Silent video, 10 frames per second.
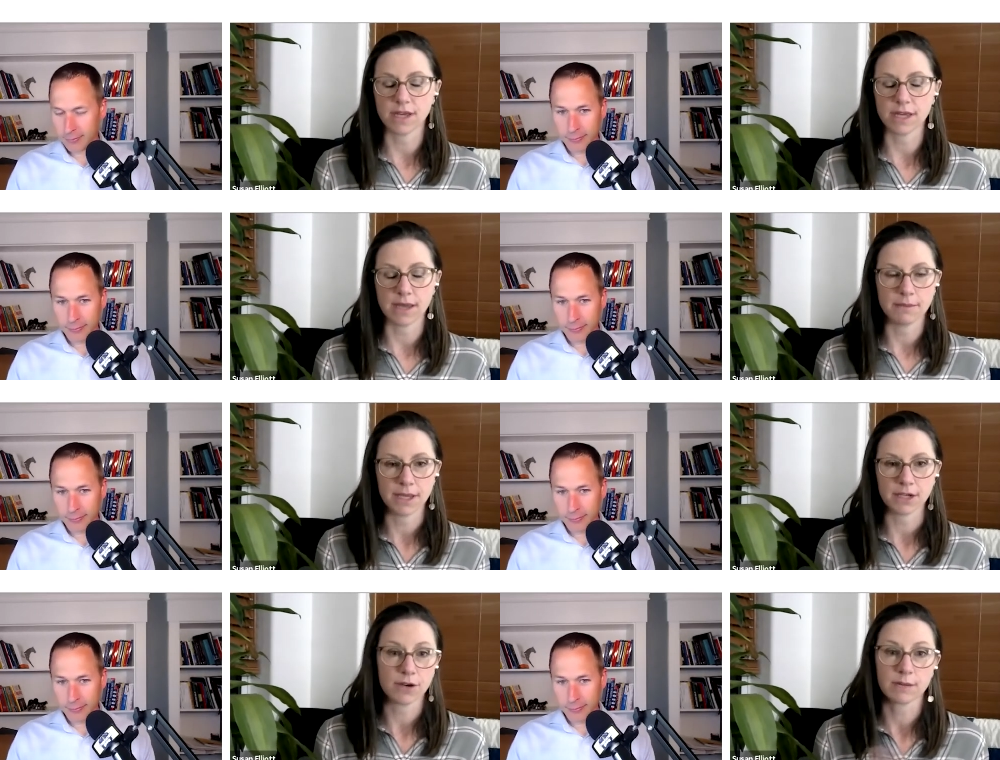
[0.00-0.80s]

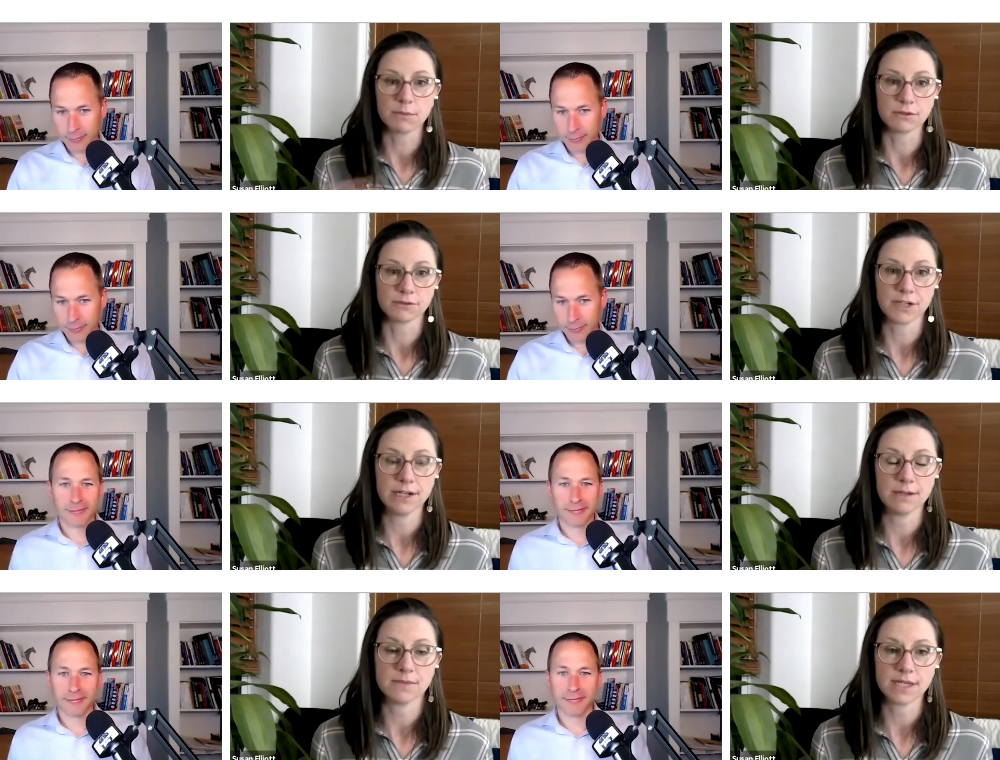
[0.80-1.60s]
Speaker 1: incredible
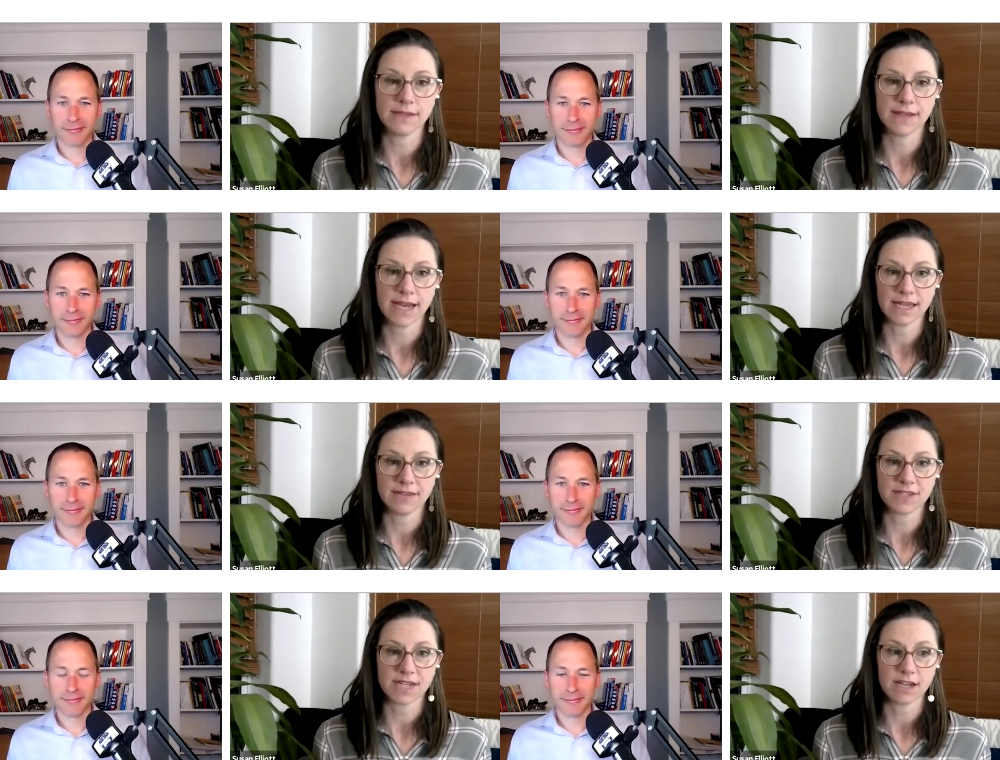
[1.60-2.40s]
freedoms in that
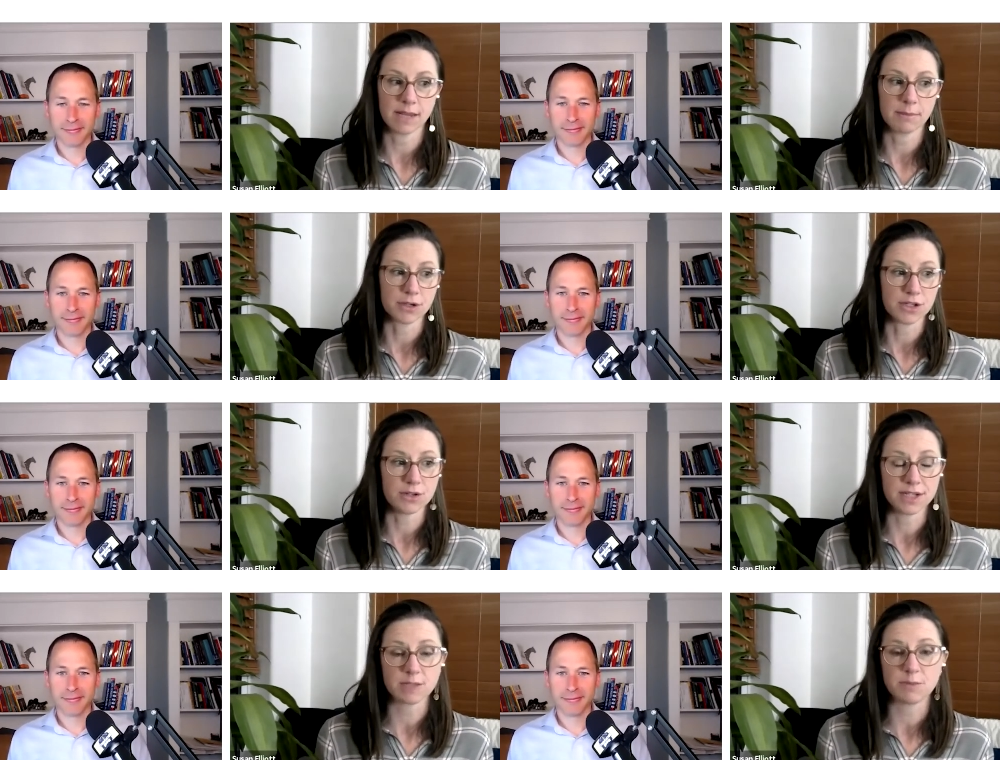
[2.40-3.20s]
lifestyle. I
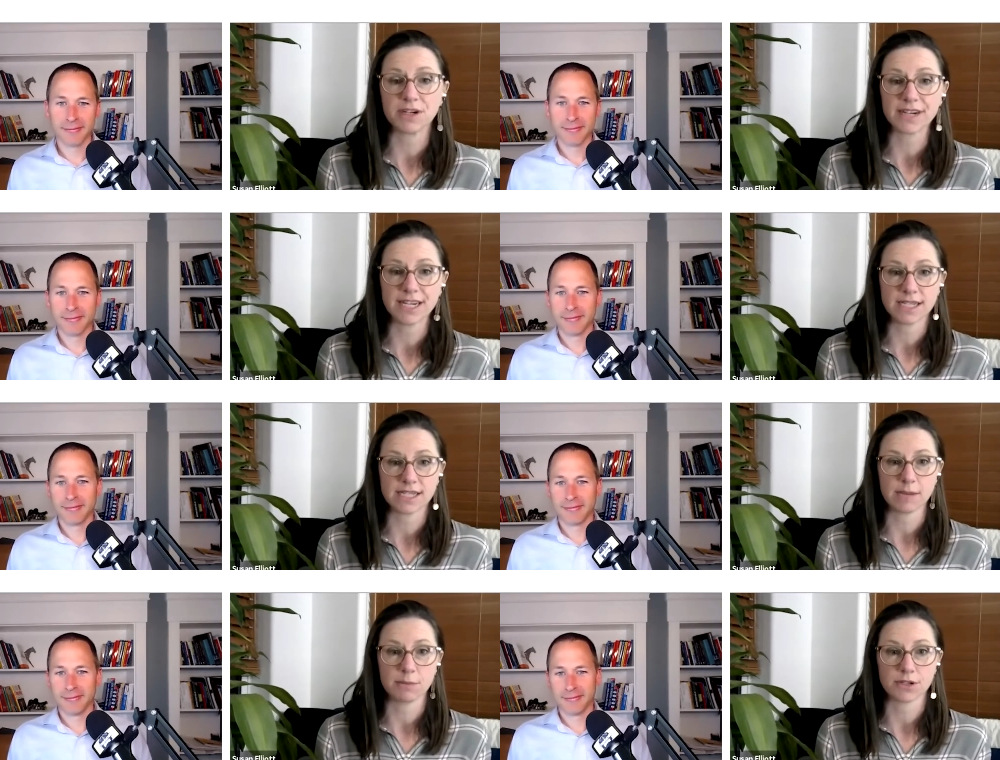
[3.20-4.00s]
pursued
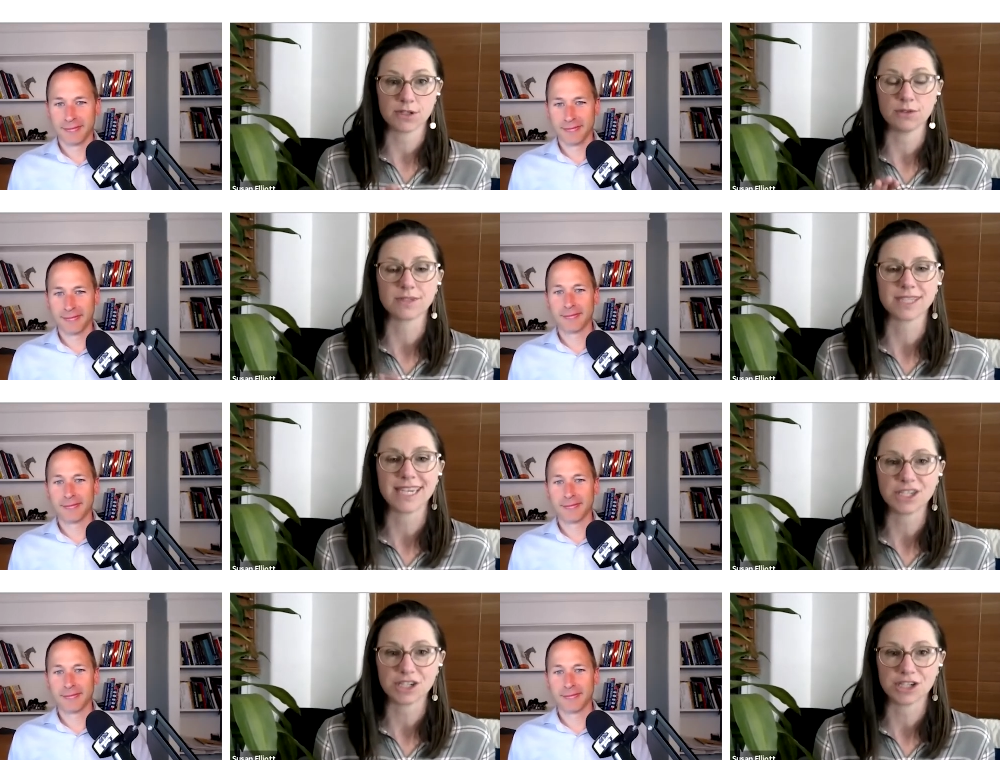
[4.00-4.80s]
experience. I pursued
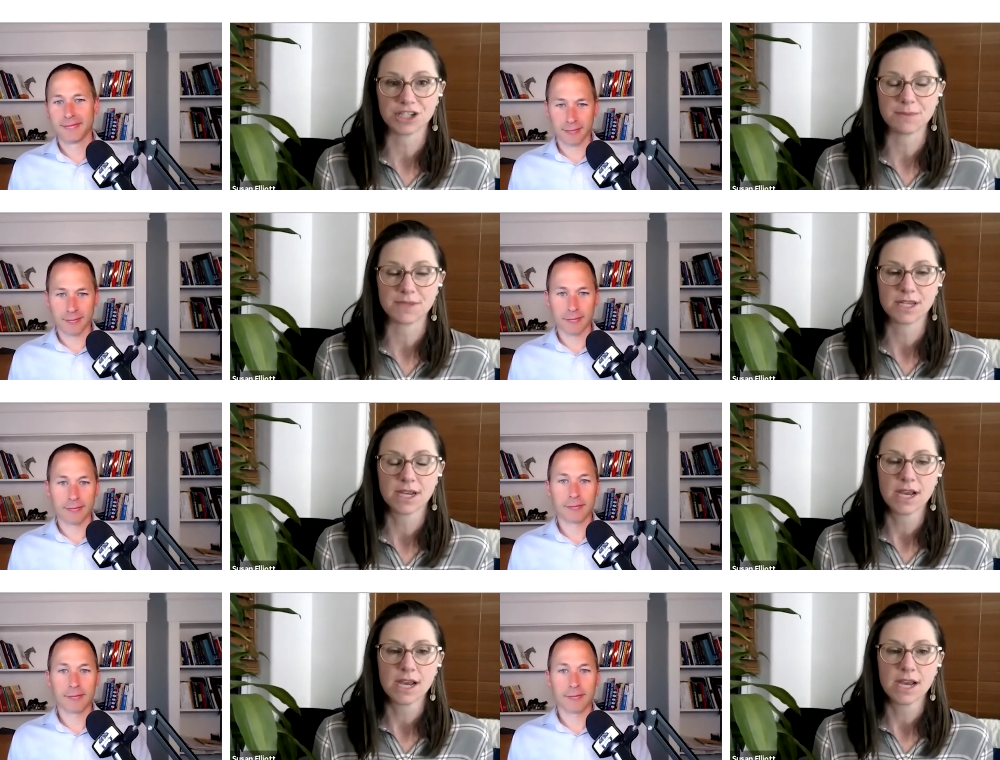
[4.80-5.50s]
relationships.